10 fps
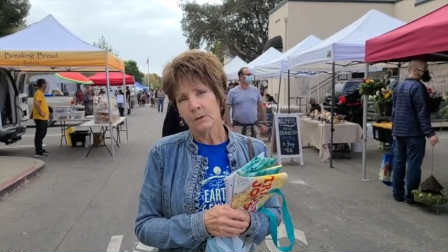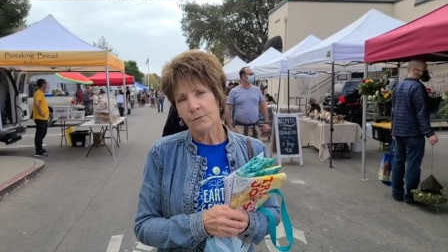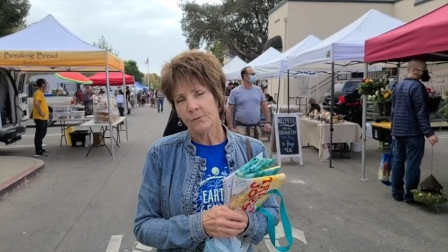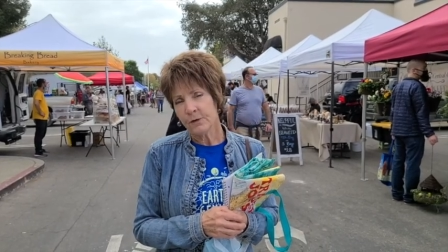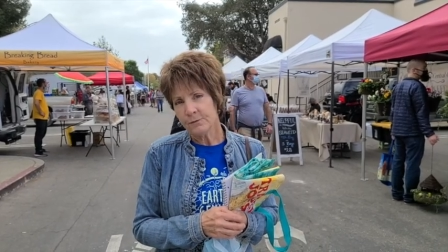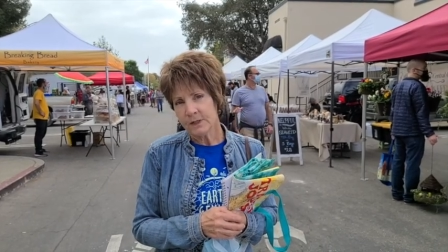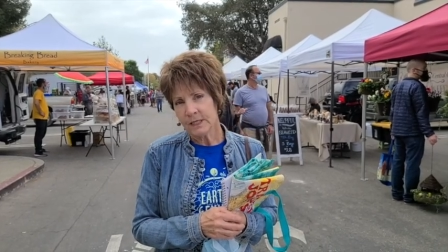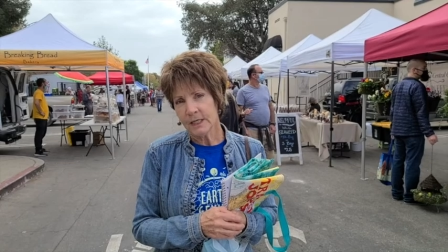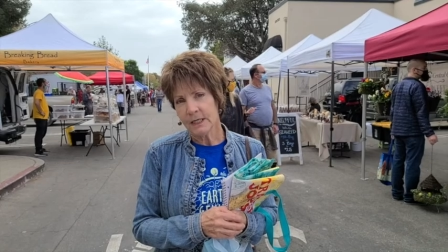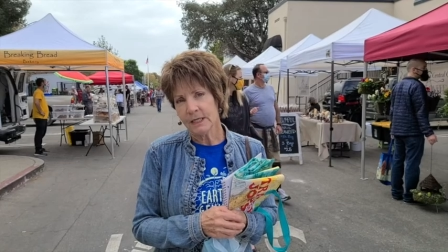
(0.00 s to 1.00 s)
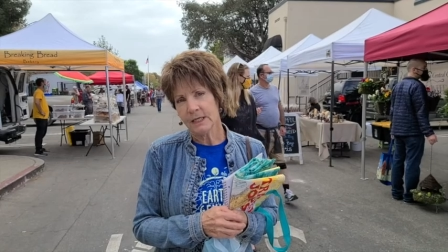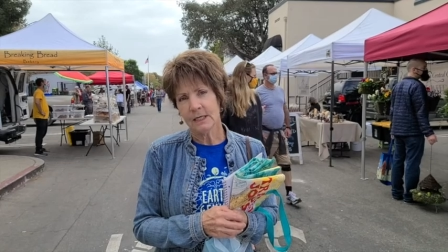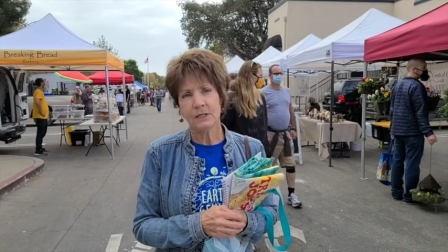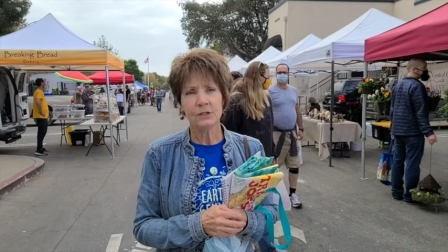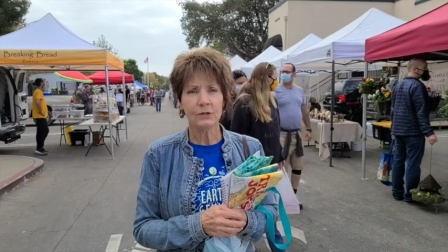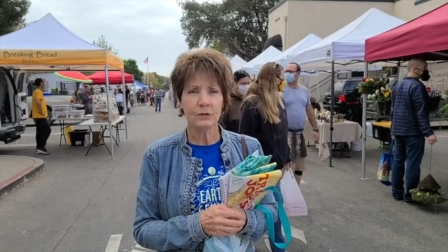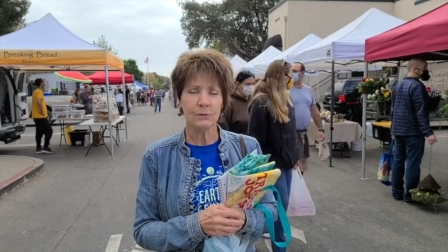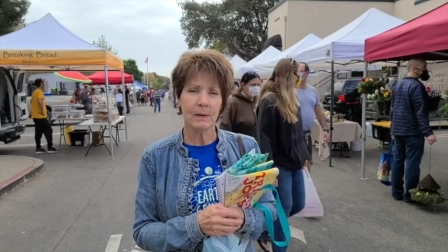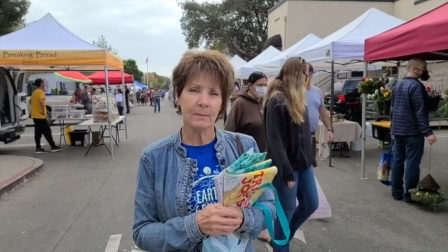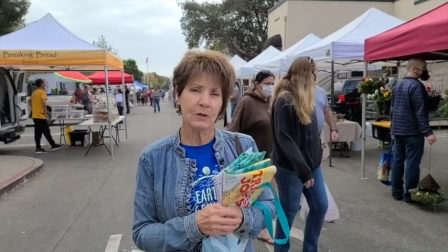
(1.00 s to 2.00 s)
15 to
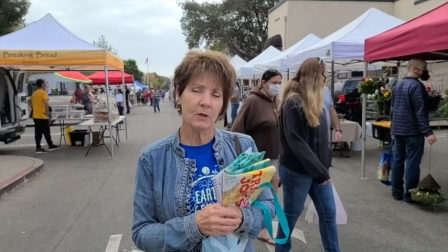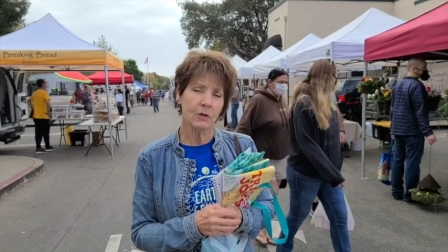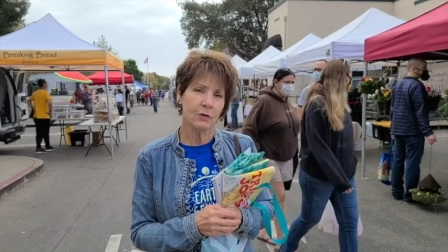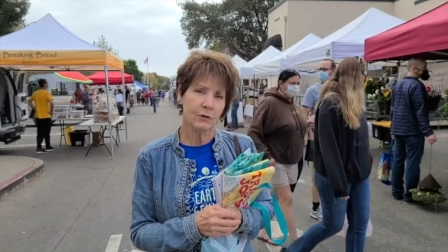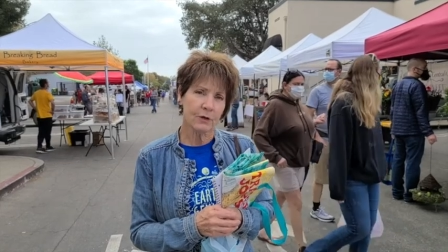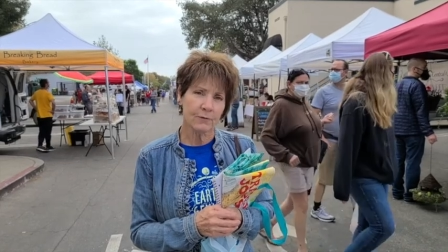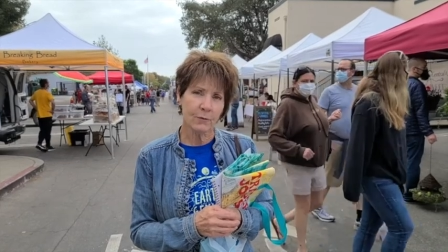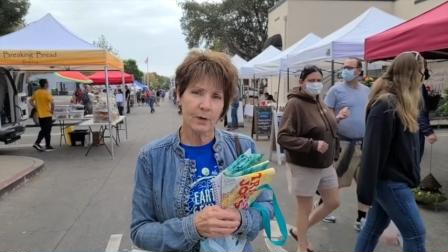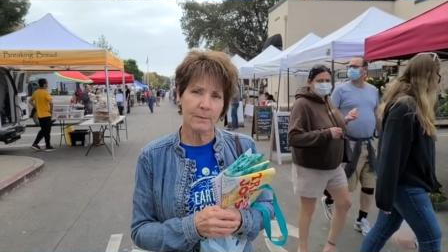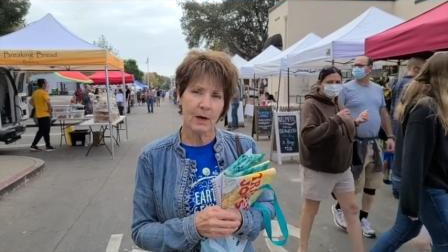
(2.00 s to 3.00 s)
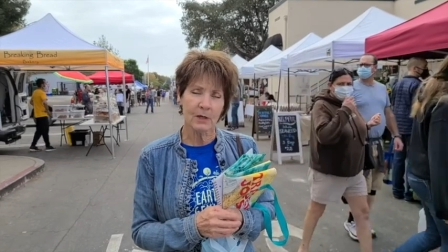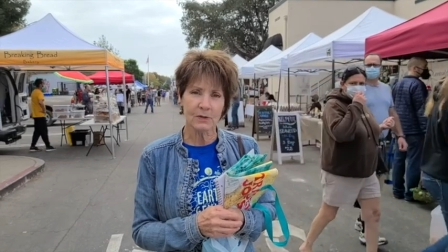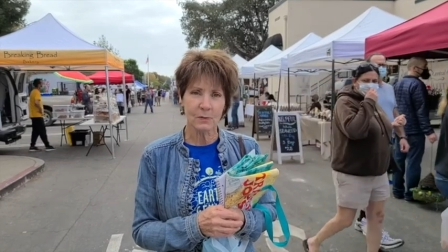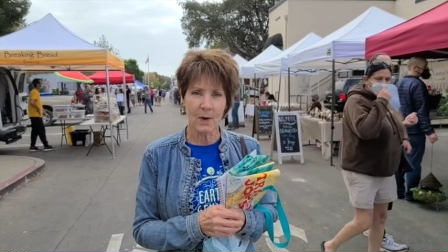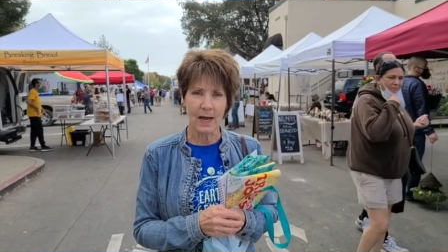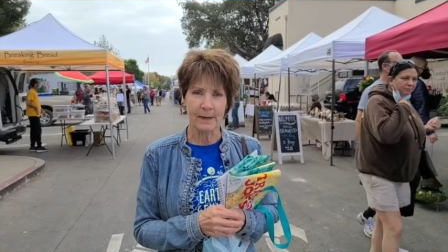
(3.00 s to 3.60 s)
maybe 30, 40 miles away.